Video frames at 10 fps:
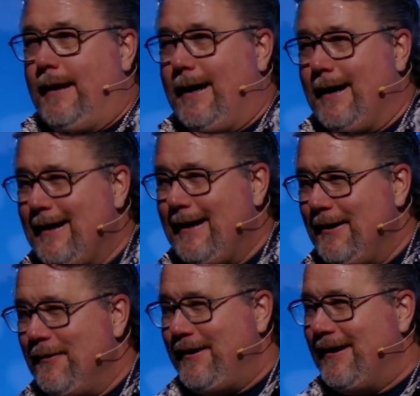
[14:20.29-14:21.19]

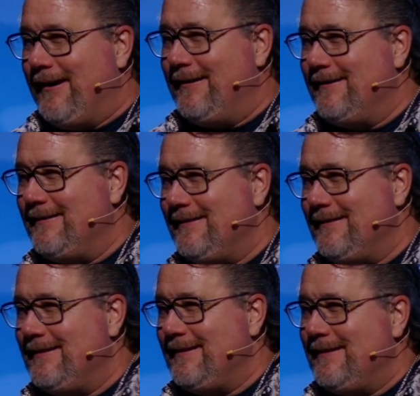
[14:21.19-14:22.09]
Hallelujah.
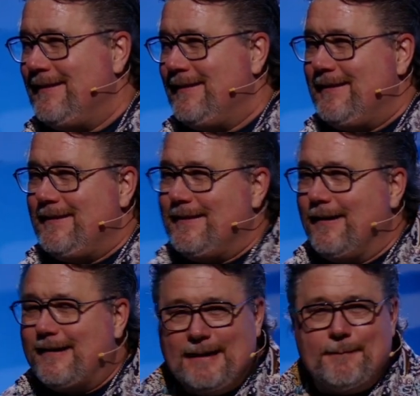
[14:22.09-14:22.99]

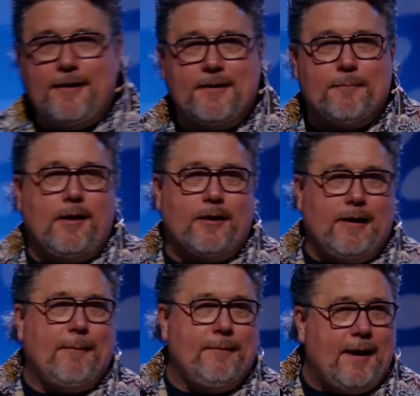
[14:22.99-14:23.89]
Look in the mirror tomorrow and
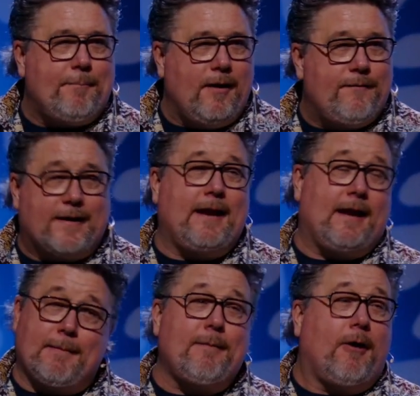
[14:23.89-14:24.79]
go, I'm not perfect. And
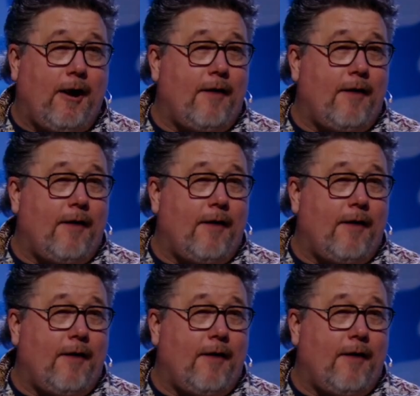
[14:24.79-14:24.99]
it may be